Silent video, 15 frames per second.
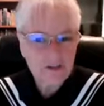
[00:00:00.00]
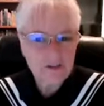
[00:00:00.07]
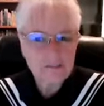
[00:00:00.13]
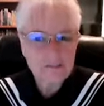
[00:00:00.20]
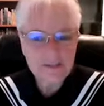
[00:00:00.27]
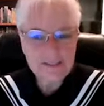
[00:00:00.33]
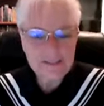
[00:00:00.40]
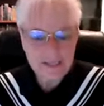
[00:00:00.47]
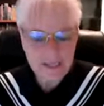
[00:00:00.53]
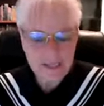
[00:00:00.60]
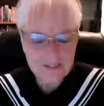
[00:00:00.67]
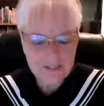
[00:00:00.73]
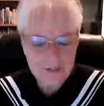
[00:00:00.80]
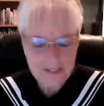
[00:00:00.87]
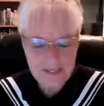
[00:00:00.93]
for its
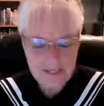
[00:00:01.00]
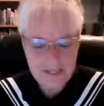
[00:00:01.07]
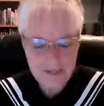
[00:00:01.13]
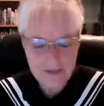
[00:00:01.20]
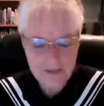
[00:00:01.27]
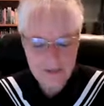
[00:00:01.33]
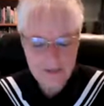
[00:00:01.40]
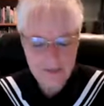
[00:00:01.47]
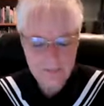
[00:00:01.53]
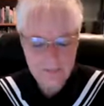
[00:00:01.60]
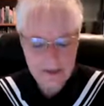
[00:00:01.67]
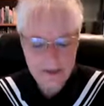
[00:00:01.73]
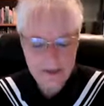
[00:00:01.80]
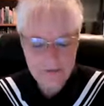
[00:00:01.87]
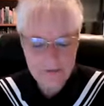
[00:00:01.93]
electronic healthcare
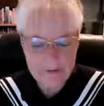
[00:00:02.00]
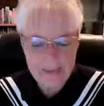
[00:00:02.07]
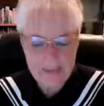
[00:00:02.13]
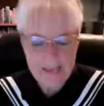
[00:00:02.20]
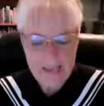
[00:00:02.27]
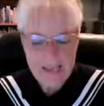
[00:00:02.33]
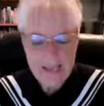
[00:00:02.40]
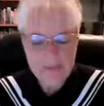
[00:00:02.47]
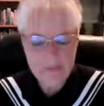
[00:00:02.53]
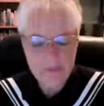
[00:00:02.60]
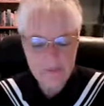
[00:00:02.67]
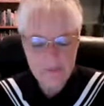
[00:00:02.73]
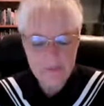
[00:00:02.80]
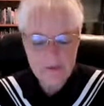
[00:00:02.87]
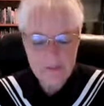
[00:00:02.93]
record. And the
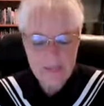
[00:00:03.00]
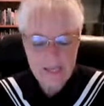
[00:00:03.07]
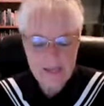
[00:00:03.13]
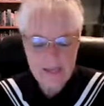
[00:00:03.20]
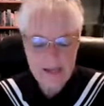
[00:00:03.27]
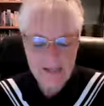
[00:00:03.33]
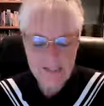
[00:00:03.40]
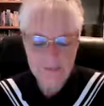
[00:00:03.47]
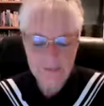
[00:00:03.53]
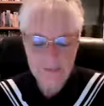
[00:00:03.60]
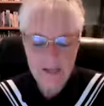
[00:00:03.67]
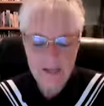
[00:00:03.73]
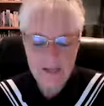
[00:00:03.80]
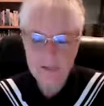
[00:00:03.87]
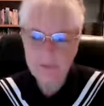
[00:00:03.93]
38 hospital
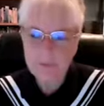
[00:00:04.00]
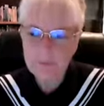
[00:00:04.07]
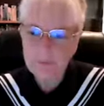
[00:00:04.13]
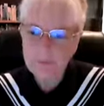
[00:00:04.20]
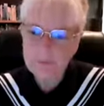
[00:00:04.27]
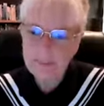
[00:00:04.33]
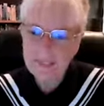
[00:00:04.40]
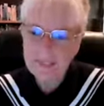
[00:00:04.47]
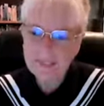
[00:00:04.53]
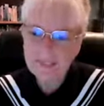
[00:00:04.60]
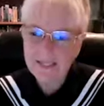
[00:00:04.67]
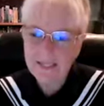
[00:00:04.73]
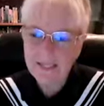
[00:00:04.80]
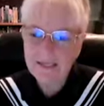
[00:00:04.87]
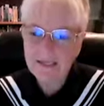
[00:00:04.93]
Kaiser
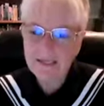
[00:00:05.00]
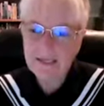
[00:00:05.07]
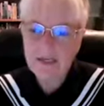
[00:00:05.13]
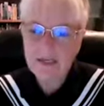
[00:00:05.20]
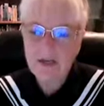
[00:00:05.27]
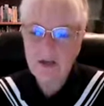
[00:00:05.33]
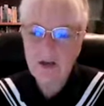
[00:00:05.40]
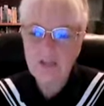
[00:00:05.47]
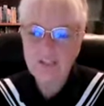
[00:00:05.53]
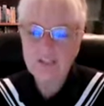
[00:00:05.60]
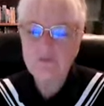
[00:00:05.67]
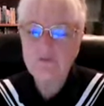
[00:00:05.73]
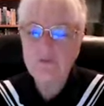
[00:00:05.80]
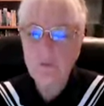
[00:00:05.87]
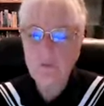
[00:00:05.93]
Permanente
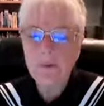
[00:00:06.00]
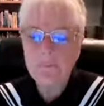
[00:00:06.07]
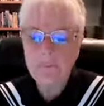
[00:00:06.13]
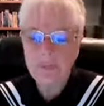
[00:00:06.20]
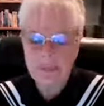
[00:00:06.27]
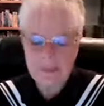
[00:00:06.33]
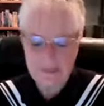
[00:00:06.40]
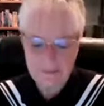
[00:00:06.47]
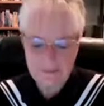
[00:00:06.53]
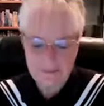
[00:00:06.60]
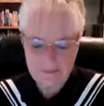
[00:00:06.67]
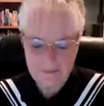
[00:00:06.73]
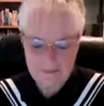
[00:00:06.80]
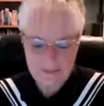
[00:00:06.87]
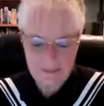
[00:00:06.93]
cost $4 billion
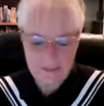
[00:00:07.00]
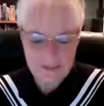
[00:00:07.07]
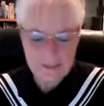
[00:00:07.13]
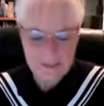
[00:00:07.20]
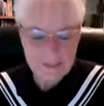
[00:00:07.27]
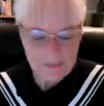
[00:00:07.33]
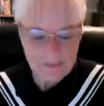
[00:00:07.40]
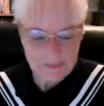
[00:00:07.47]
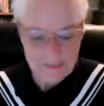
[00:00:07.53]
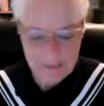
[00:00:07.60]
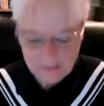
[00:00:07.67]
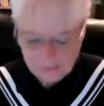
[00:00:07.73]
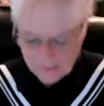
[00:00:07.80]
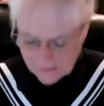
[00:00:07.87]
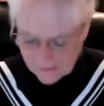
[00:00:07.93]
to
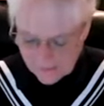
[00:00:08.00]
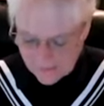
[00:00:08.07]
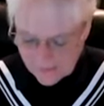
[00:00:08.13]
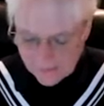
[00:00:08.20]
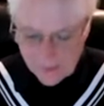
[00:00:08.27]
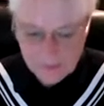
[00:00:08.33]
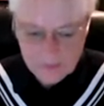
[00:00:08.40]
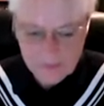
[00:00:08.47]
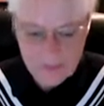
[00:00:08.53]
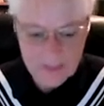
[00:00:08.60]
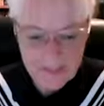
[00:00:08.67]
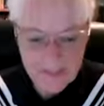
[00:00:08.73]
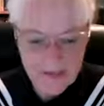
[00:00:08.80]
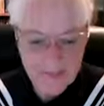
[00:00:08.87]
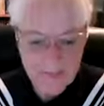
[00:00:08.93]
implement its
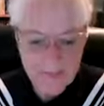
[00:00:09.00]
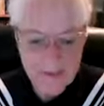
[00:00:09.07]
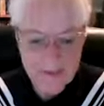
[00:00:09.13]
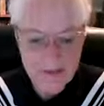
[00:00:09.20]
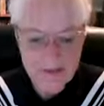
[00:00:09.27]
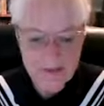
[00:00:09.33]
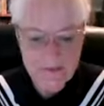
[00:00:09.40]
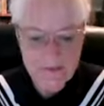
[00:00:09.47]
electronic health record.